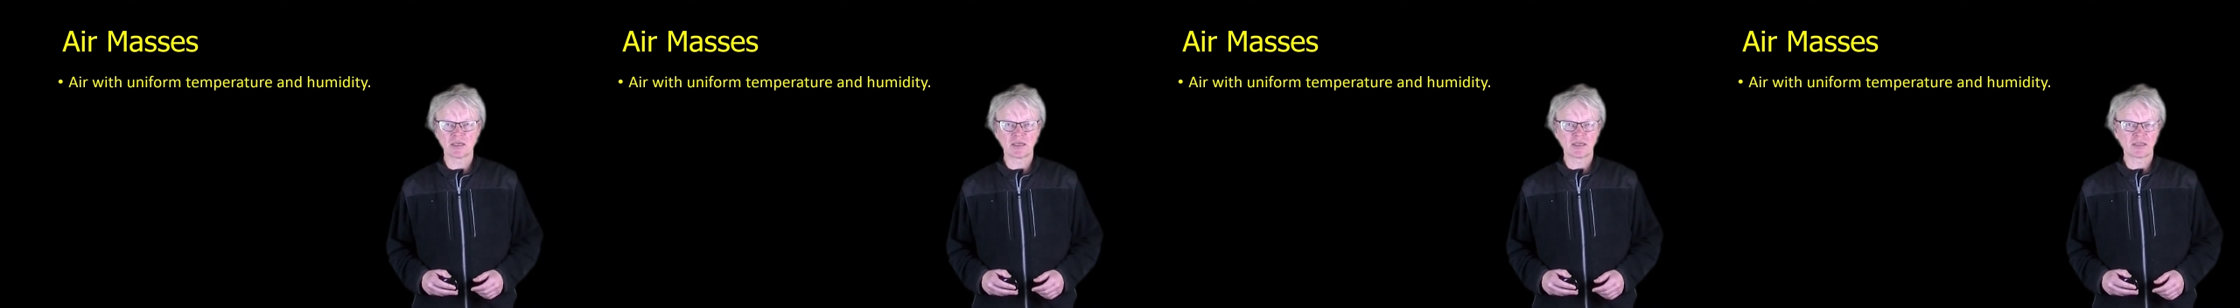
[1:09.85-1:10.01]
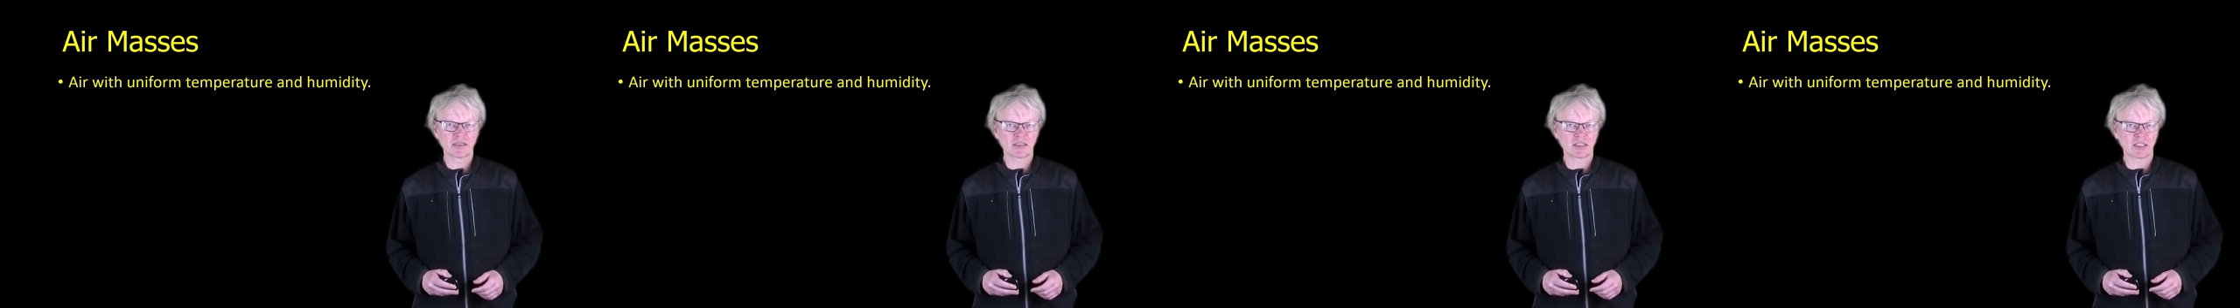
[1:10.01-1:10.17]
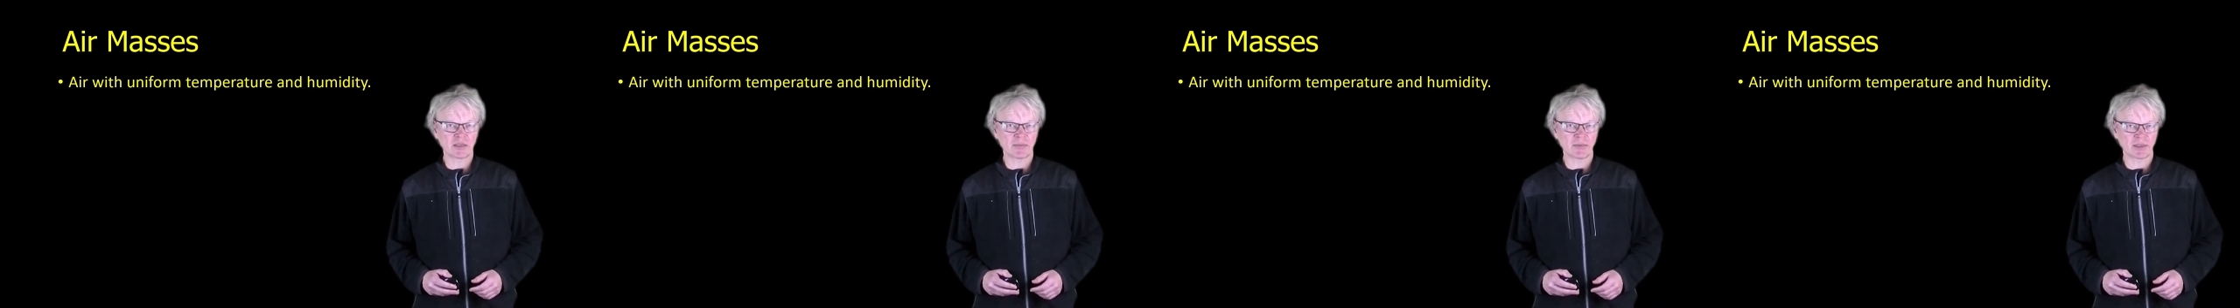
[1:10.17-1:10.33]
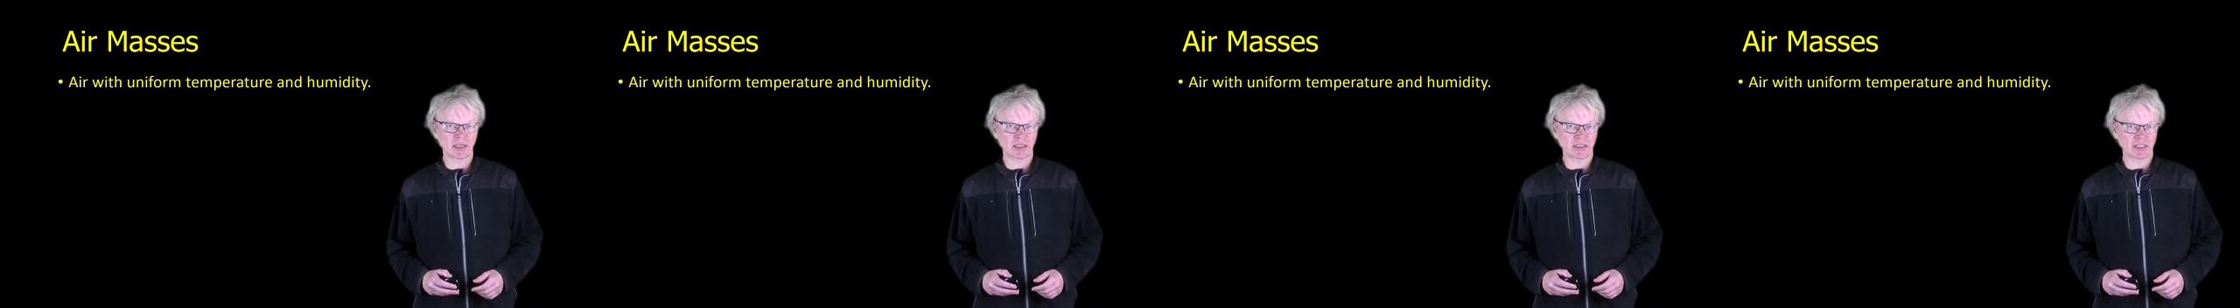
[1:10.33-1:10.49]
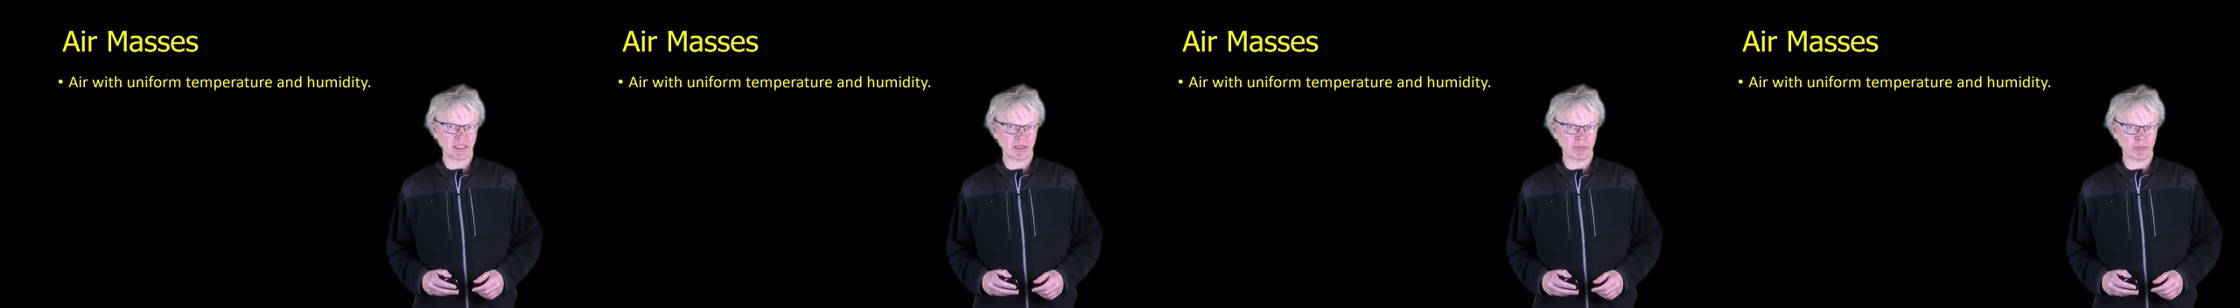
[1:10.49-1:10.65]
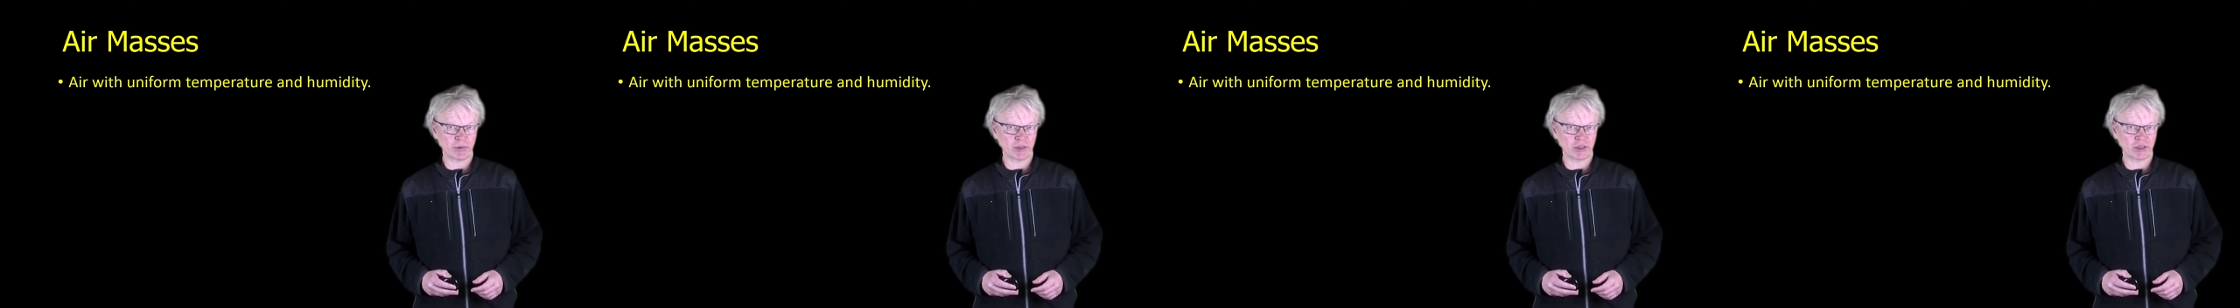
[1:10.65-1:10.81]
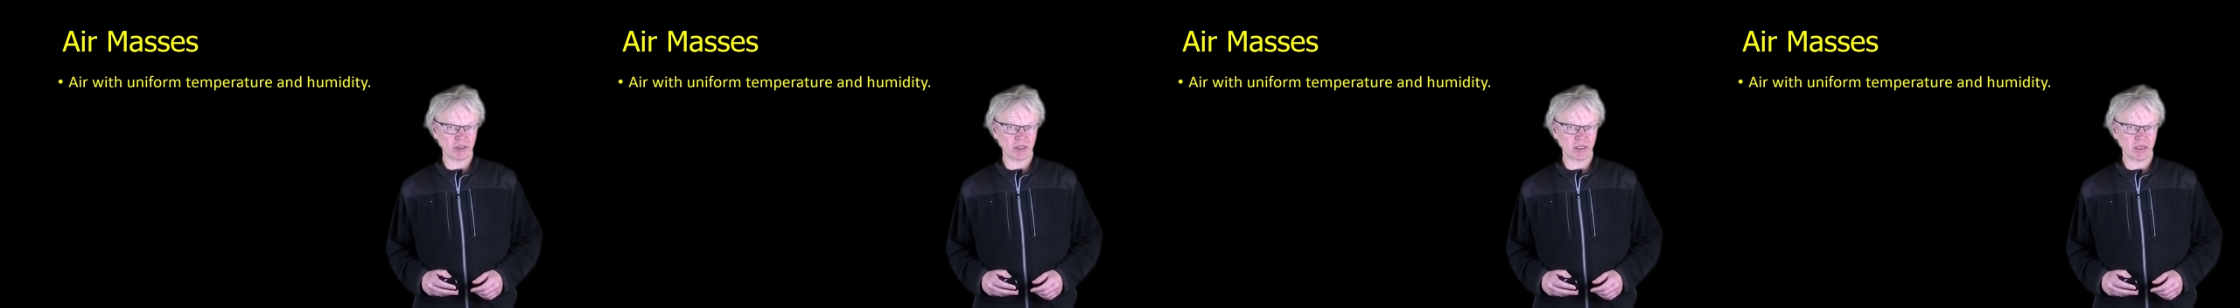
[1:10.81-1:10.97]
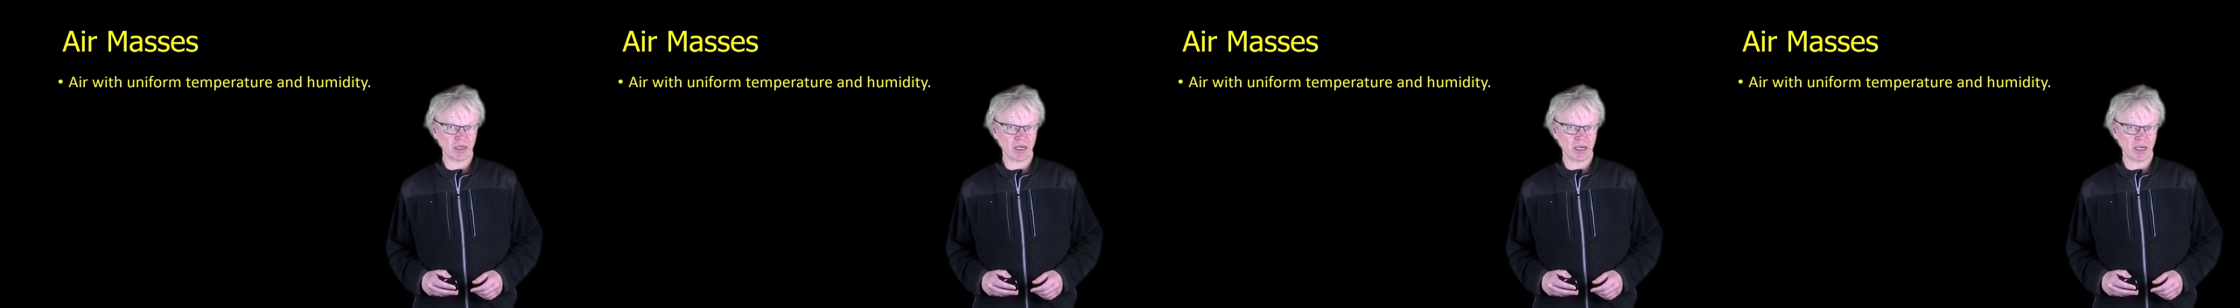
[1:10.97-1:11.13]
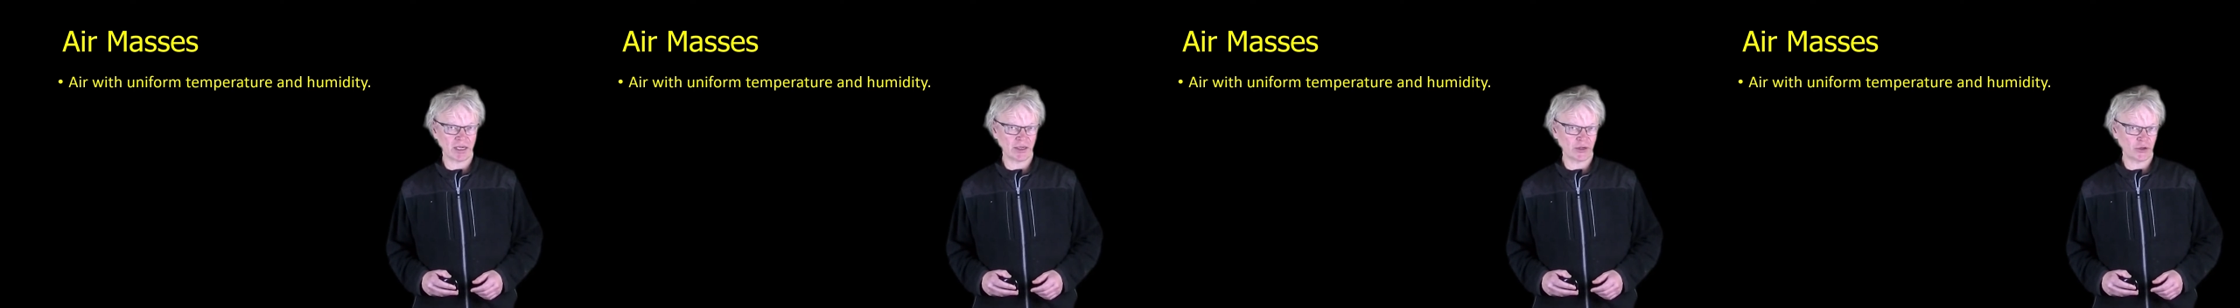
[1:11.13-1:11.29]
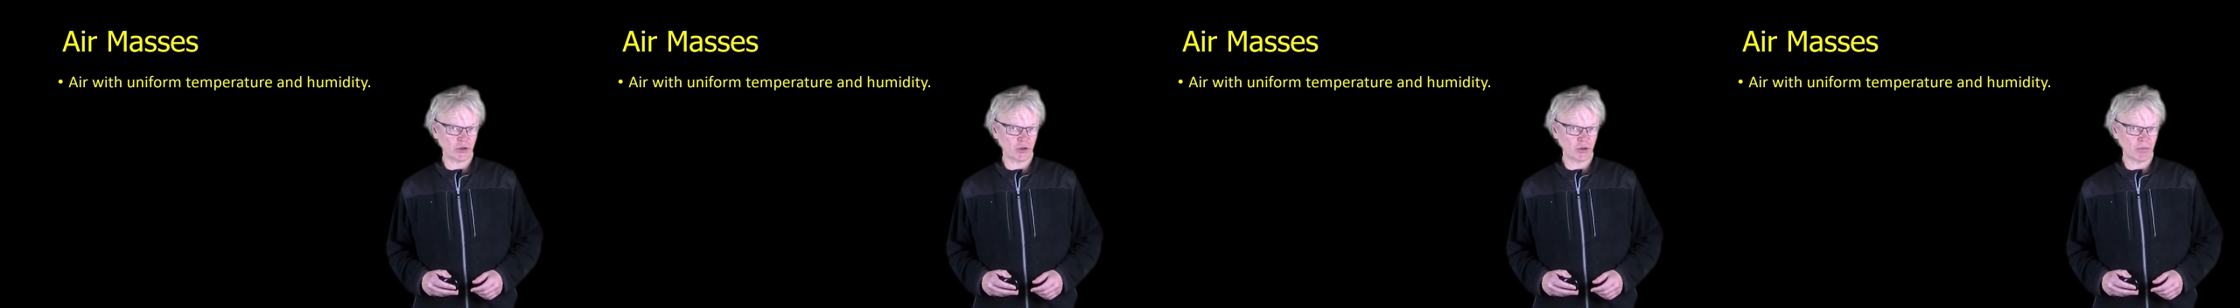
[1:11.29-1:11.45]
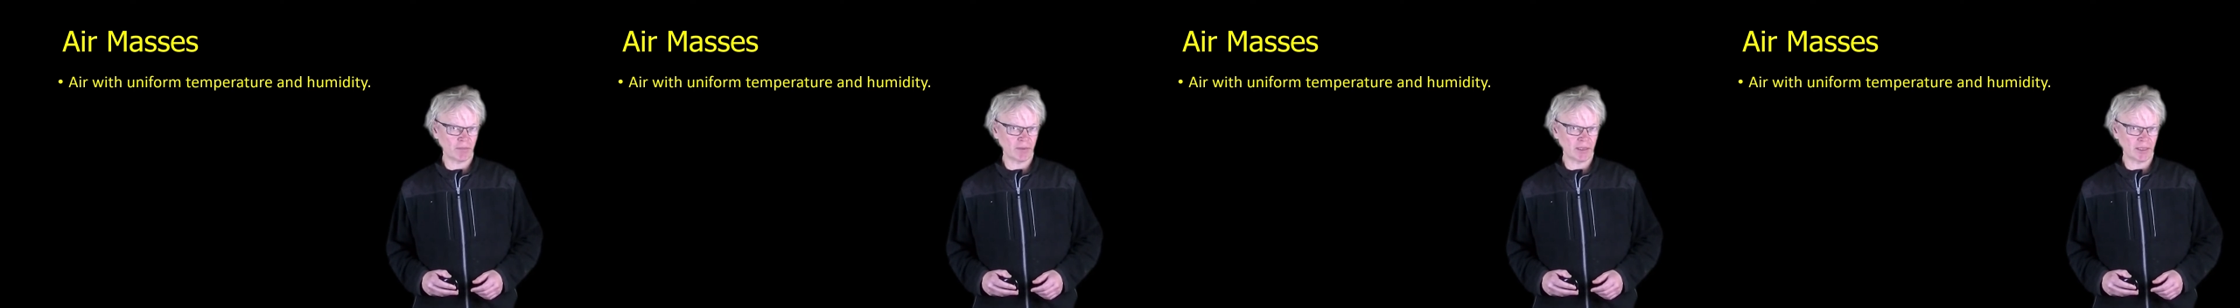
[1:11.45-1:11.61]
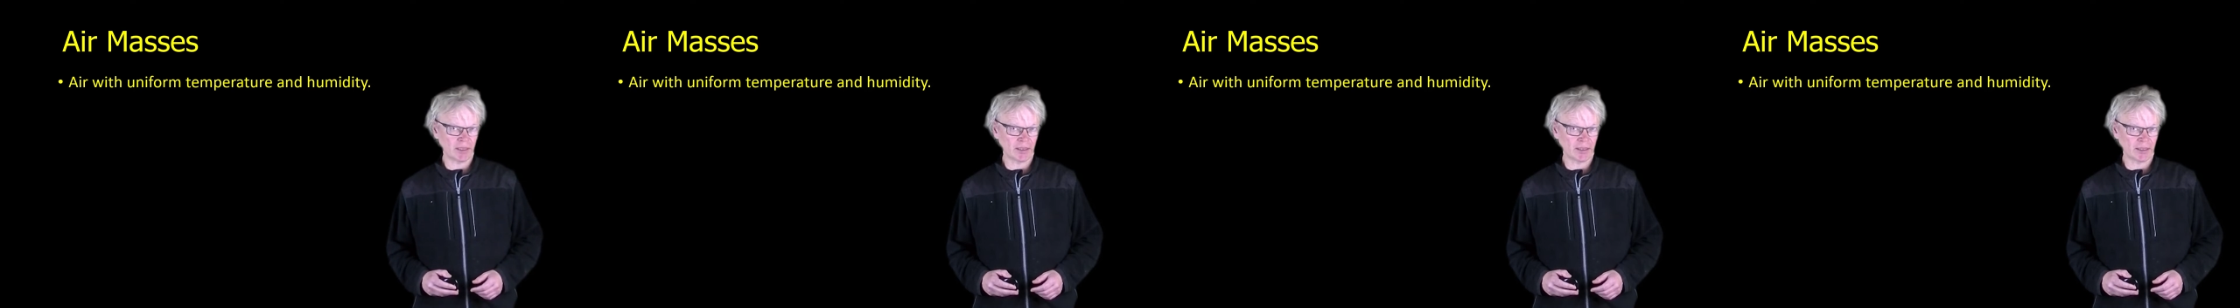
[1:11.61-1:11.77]
similar temperature and
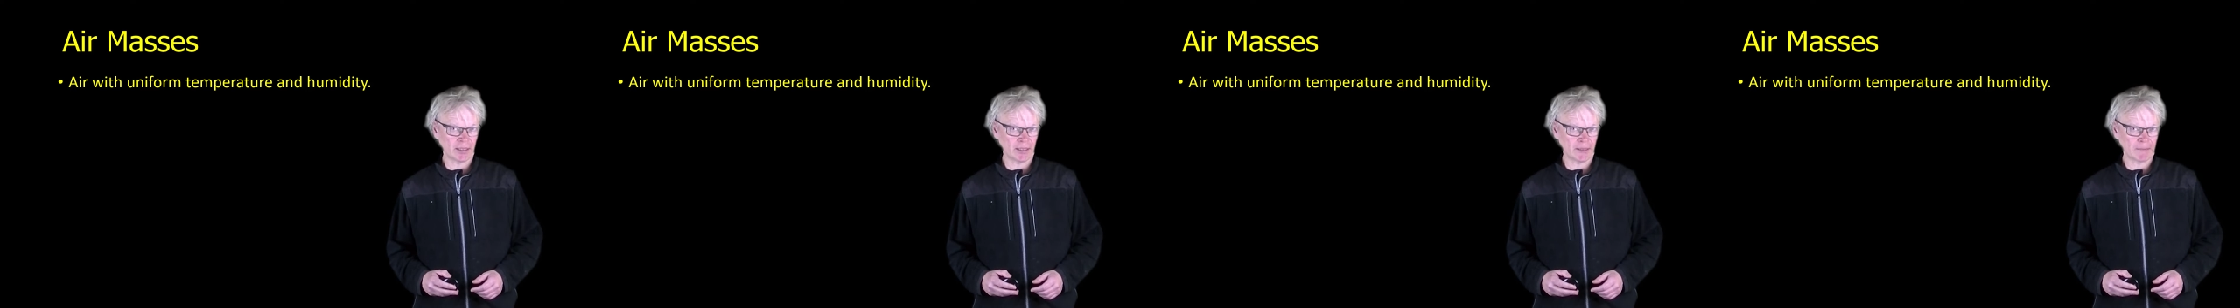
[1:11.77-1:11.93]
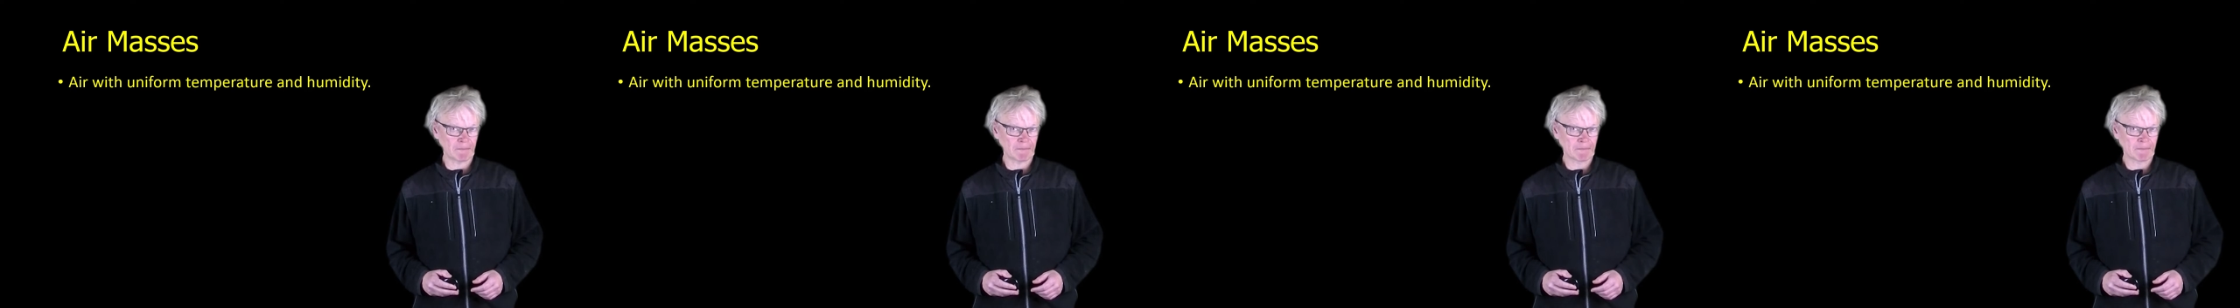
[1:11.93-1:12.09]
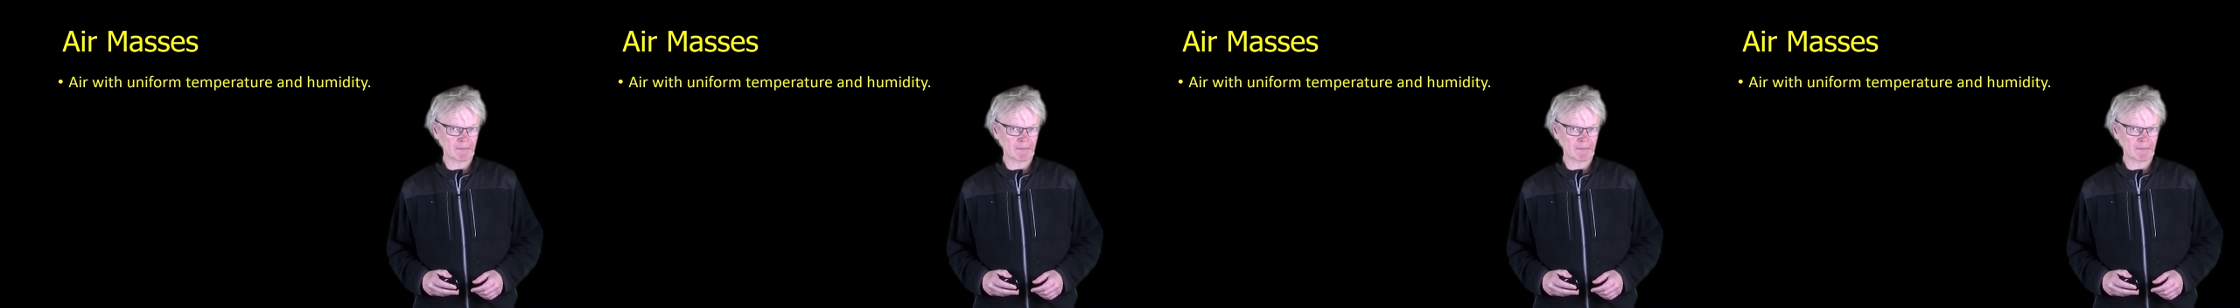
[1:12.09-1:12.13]
humidity.